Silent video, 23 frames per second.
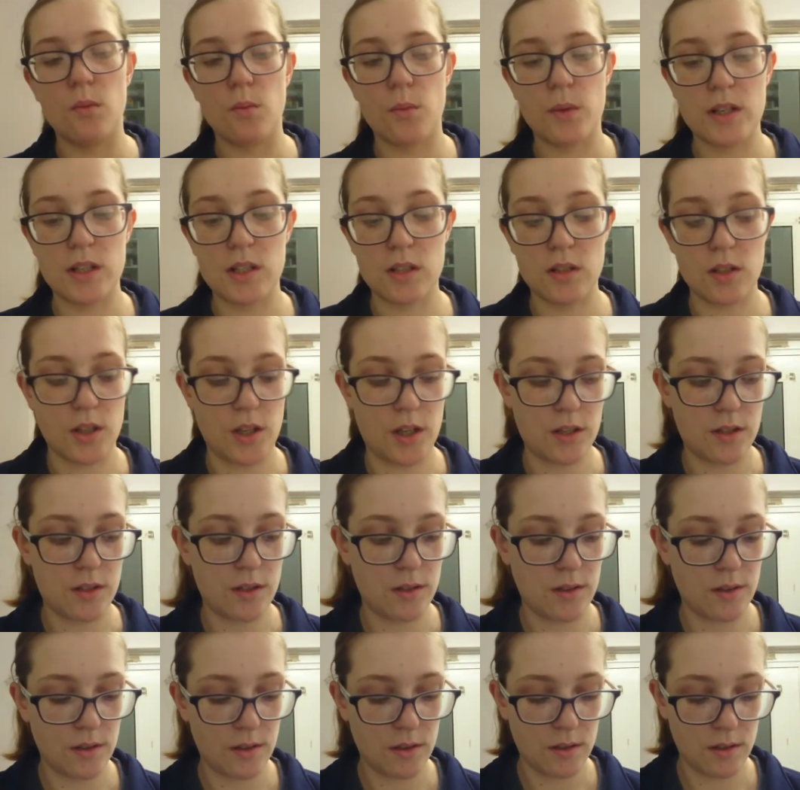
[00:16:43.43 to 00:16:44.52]
which is good,
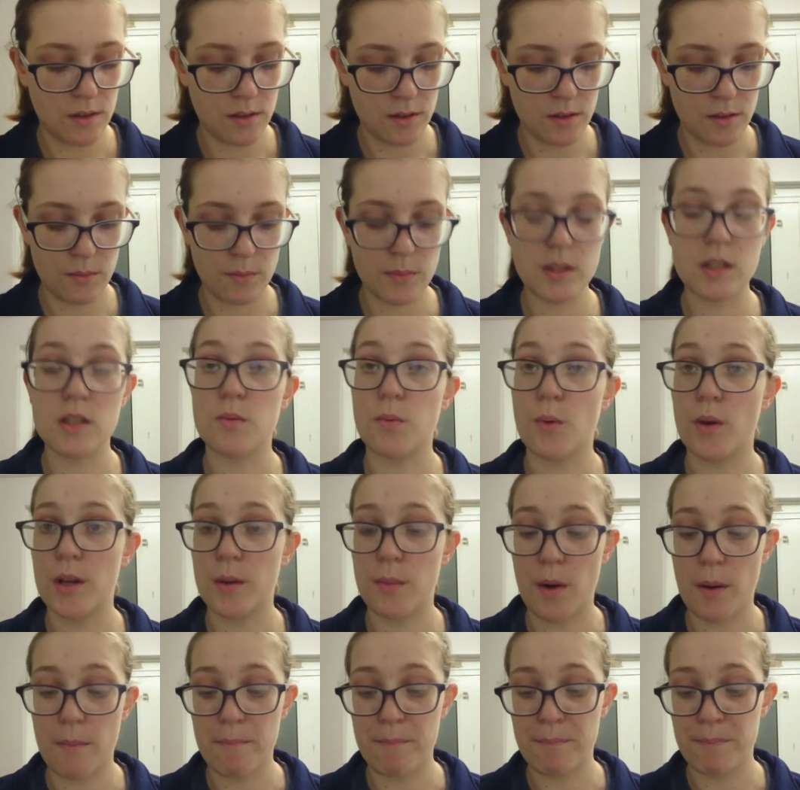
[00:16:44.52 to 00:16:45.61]
which is what you
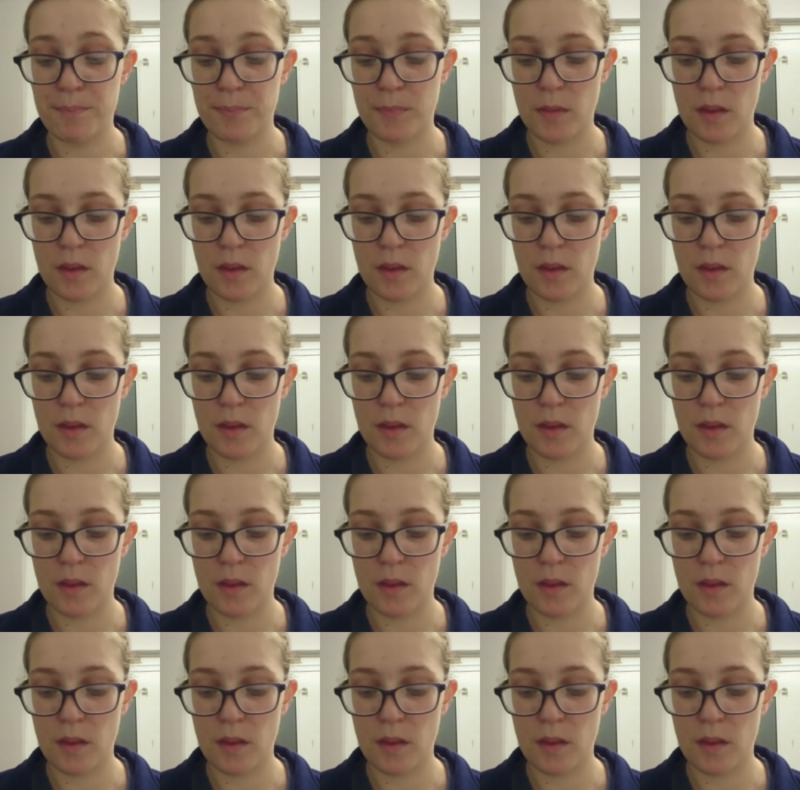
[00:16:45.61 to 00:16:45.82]
want.